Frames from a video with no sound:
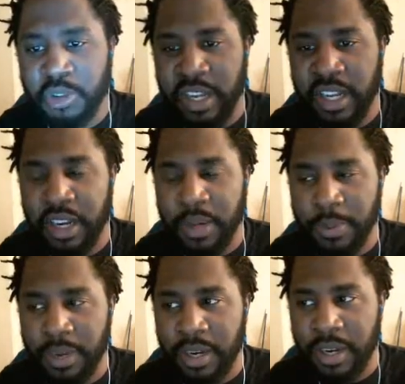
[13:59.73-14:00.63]
train
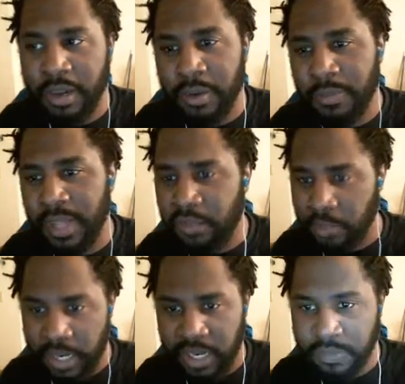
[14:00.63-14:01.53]
up um,
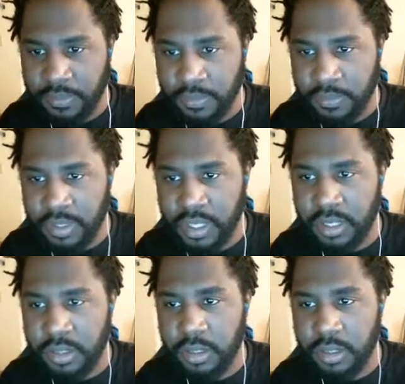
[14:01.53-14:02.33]
everybody. Right.